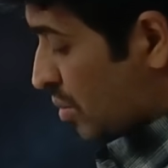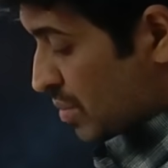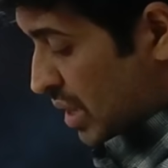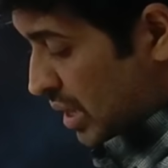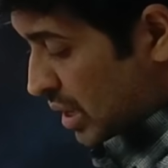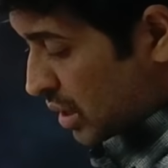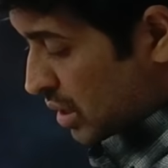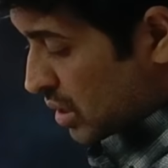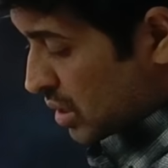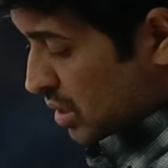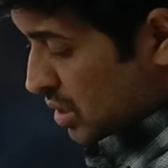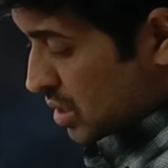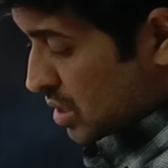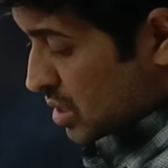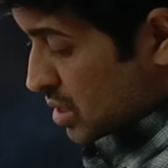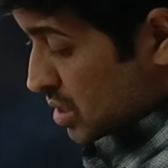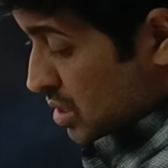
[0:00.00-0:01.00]
from there.
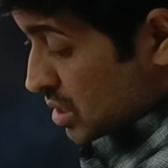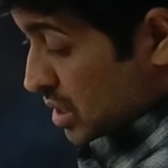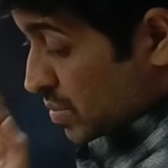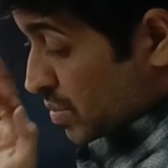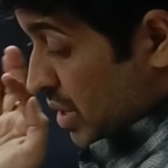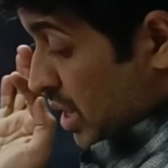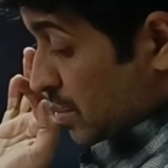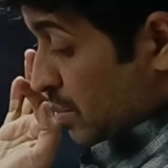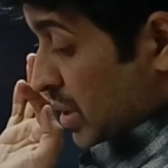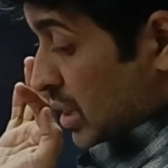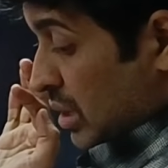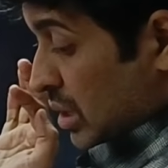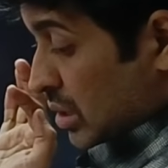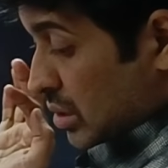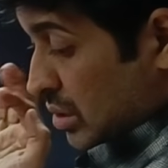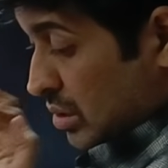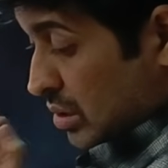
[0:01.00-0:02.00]
Let me unpin
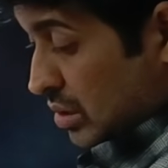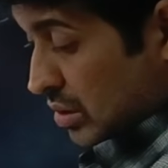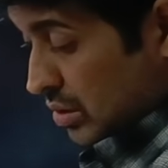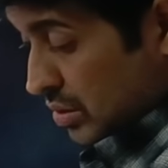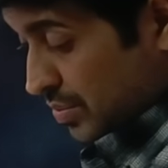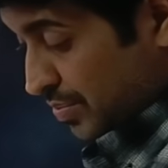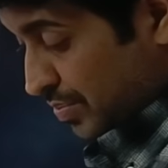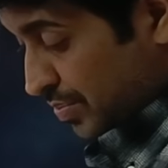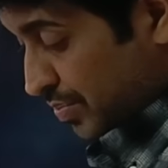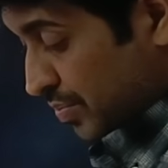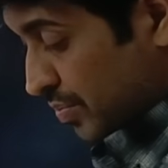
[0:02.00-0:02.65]
this.